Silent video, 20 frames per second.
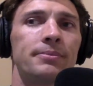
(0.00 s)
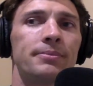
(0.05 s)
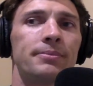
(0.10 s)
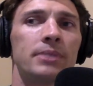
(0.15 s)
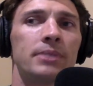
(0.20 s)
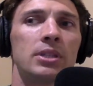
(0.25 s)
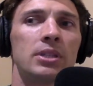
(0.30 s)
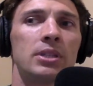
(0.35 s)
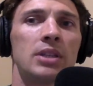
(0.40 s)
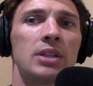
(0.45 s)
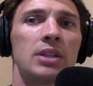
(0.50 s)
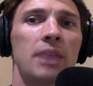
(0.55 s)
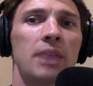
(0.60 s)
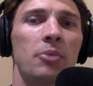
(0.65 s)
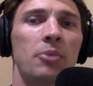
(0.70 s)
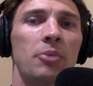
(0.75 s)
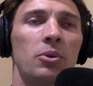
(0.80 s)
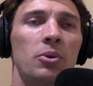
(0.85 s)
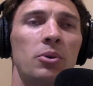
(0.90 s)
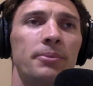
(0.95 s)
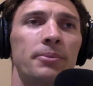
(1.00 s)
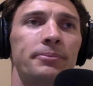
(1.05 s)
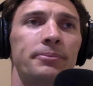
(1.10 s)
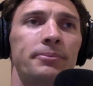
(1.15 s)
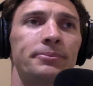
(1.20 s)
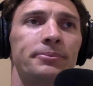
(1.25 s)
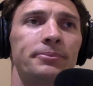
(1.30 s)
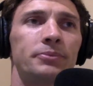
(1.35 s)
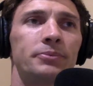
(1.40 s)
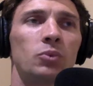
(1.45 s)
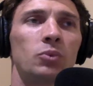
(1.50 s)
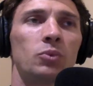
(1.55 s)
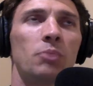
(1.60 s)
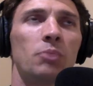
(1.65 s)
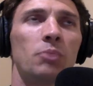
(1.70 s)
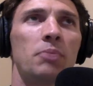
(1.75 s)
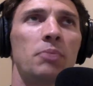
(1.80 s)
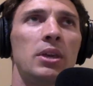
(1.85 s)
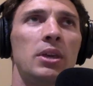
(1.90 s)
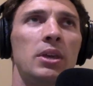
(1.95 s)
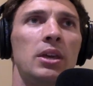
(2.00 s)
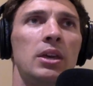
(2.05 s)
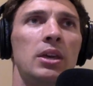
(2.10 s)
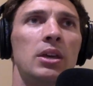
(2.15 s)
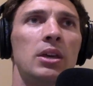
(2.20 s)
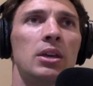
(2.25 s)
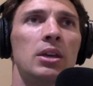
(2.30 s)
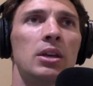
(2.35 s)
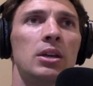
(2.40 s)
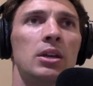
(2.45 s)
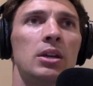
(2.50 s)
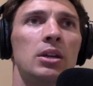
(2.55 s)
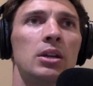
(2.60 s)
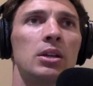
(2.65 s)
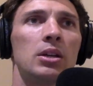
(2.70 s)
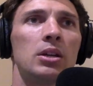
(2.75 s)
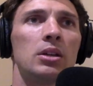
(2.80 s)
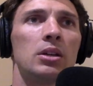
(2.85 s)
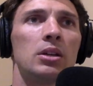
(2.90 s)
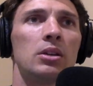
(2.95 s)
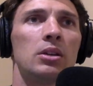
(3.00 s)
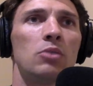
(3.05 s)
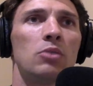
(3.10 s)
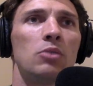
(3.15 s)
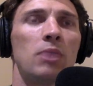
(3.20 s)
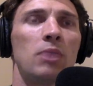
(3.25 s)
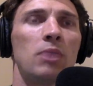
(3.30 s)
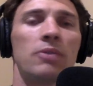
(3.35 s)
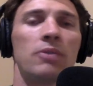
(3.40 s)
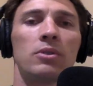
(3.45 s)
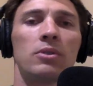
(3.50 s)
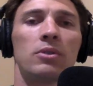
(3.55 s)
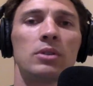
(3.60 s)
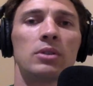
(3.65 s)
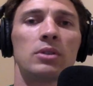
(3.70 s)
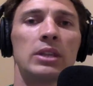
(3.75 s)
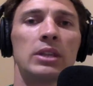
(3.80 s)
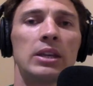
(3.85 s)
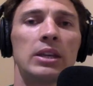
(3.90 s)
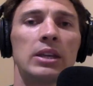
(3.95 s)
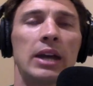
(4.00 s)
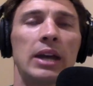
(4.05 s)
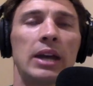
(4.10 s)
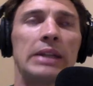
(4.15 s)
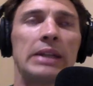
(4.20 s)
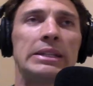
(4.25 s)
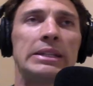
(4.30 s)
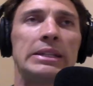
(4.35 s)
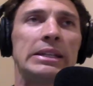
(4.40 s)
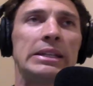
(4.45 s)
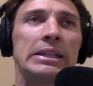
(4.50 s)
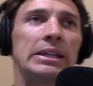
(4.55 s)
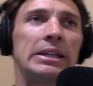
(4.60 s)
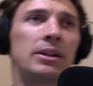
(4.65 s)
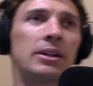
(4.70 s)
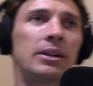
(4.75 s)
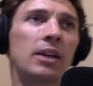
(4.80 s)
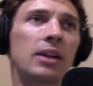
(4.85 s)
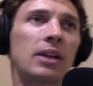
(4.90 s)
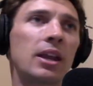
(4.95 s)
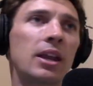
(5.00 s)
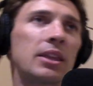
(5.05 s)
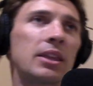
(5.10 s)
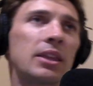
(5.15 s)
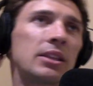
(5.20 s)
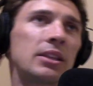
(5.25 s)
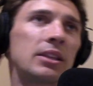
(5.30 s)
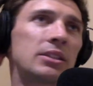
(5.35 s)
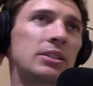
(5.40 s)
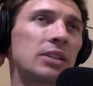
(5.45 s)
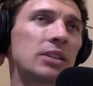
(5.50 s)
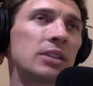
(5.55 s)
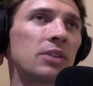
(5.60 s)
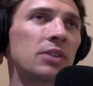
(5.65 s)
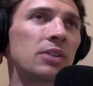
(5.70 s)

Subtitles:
Example would be, you may have heard the idea, and I think this is the other